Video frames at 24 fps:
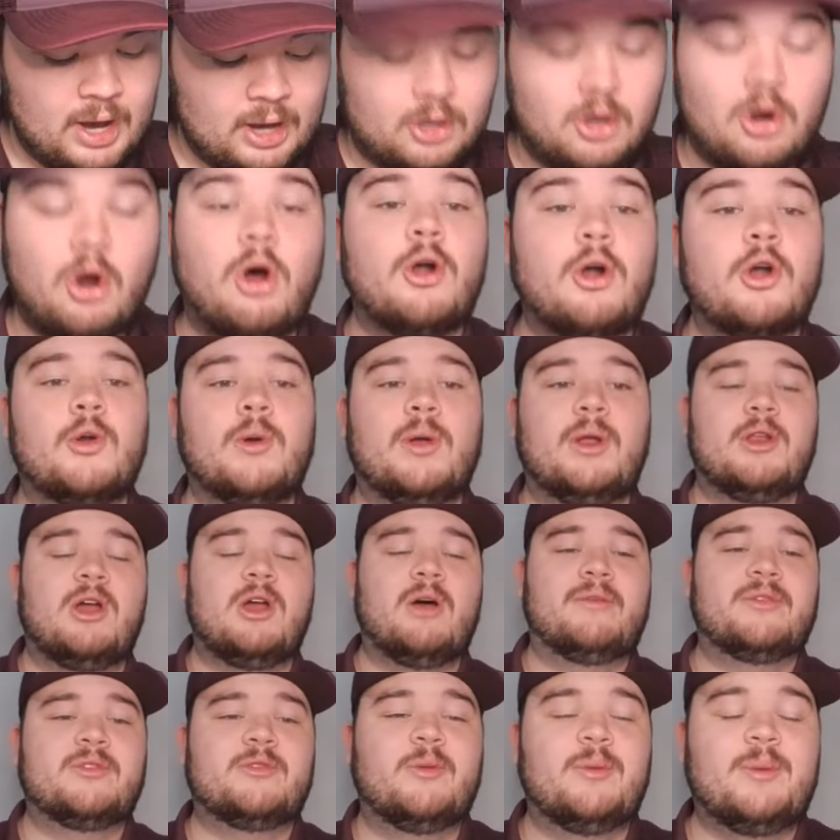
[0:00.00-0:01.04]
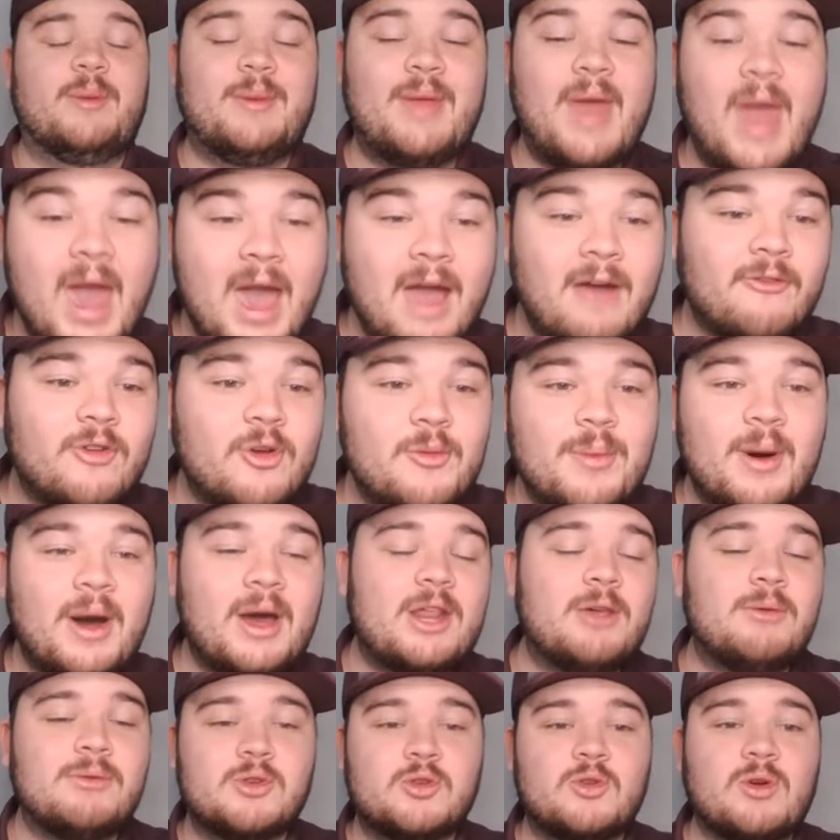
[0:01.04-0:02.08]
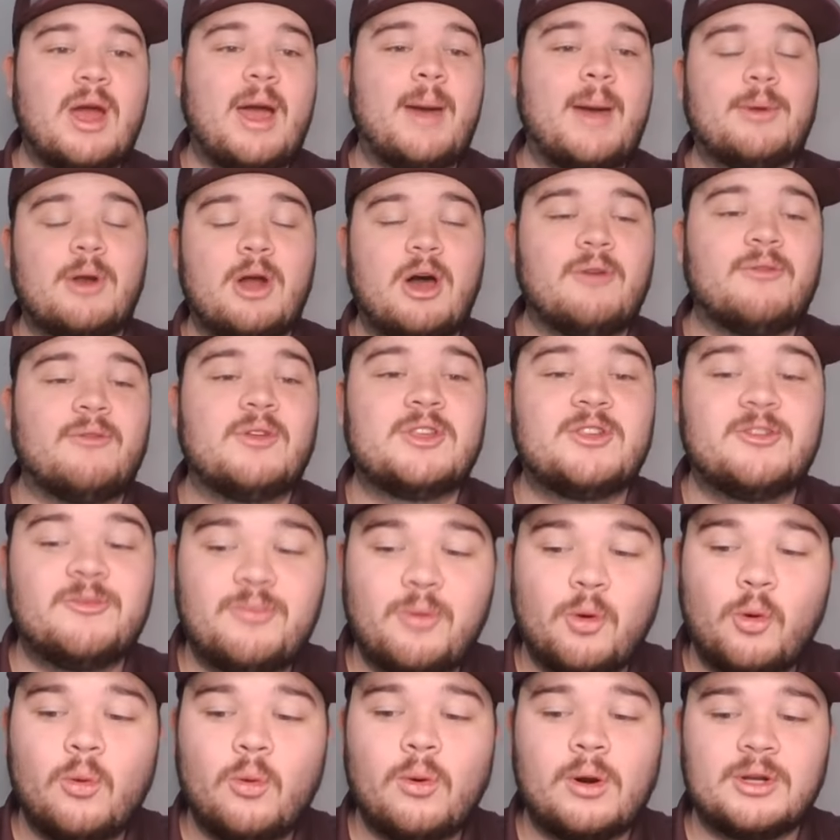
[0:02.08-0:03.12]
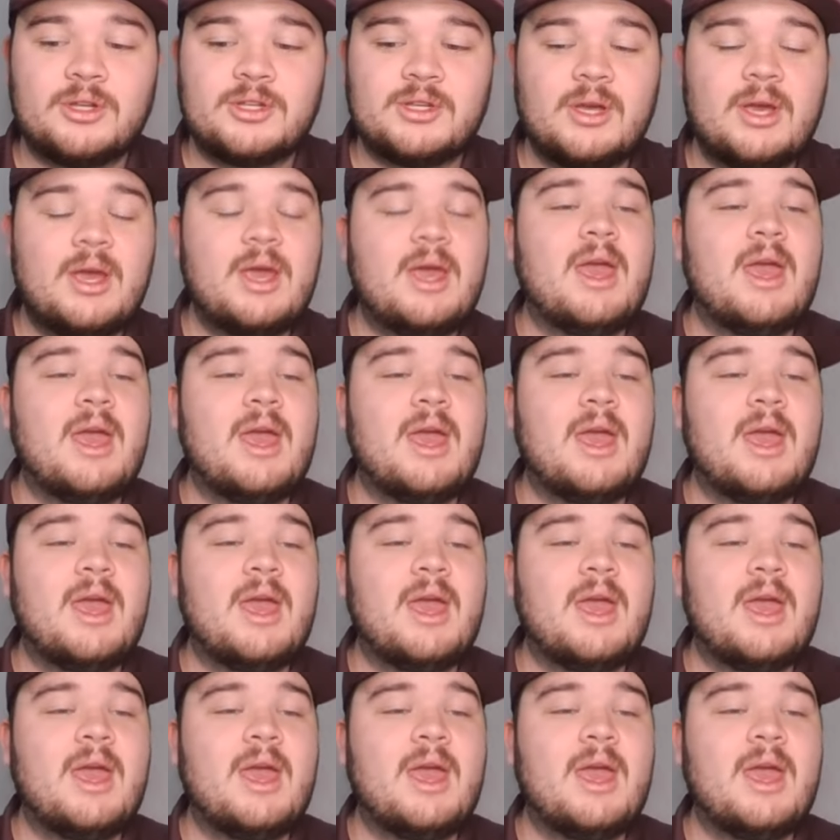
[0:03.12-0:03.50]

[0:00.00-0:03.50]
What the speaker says: Carter had an offensive rebound. Everybody was grabbing offensive boards.